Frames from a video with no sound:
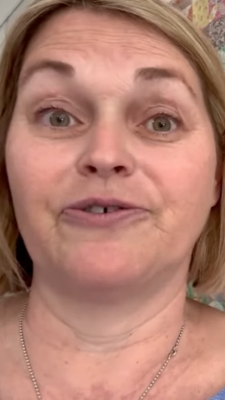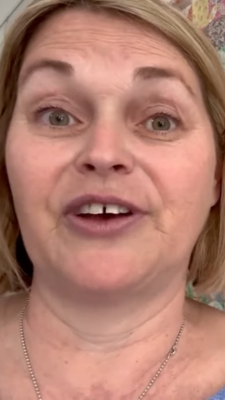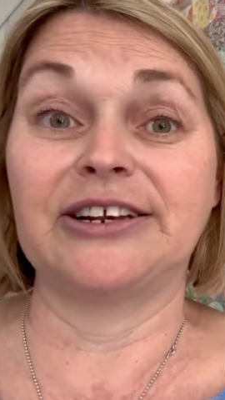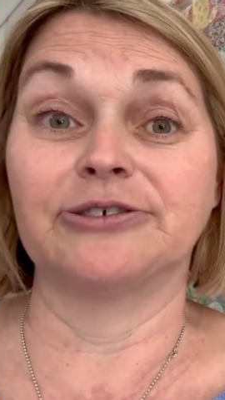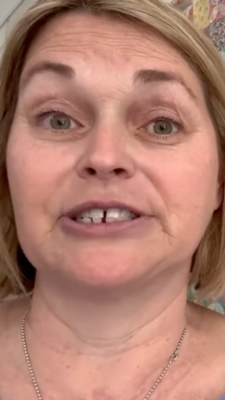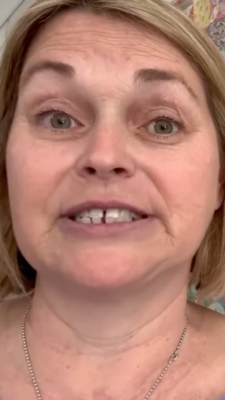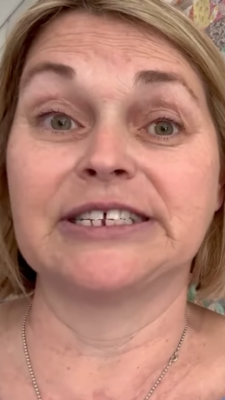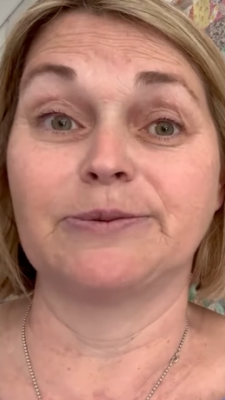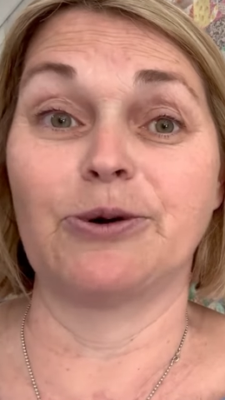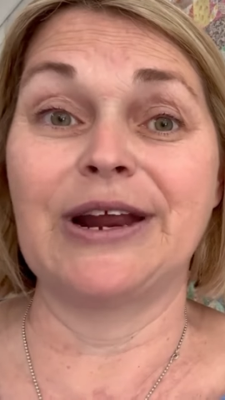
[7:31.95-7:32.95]
vendors
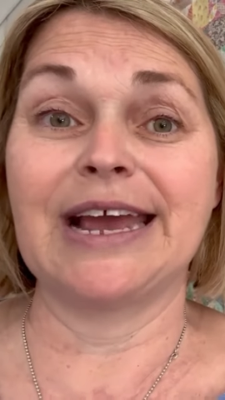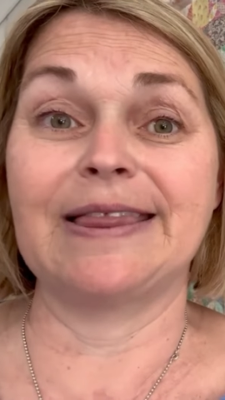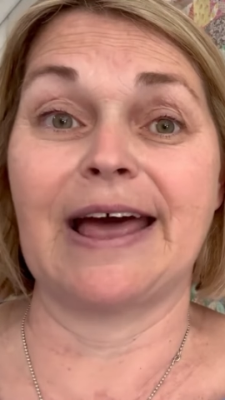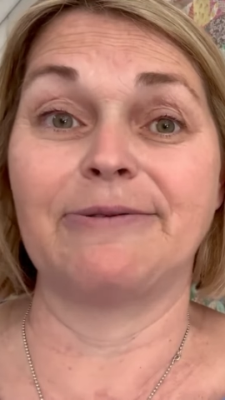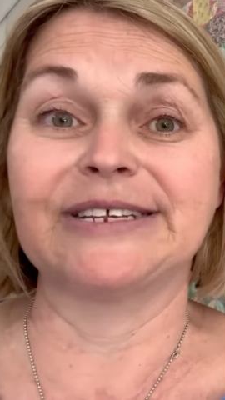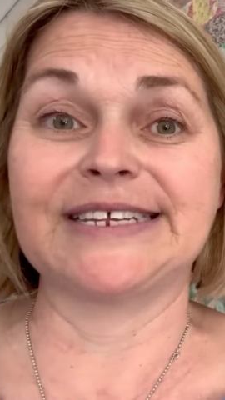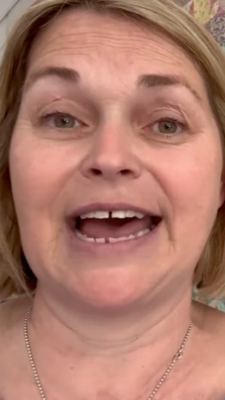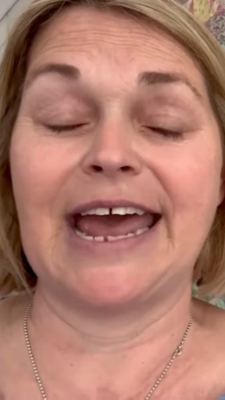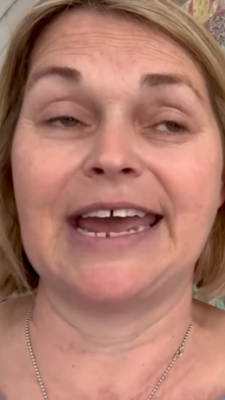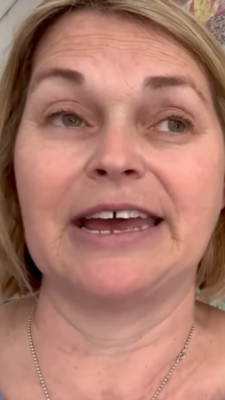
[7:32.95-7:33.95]
this morning and they were
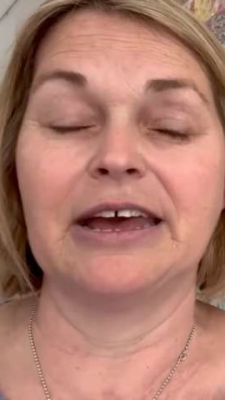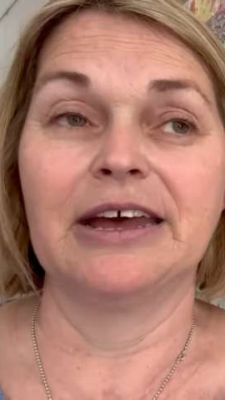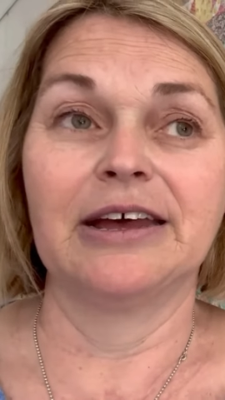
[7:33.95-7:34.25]
saying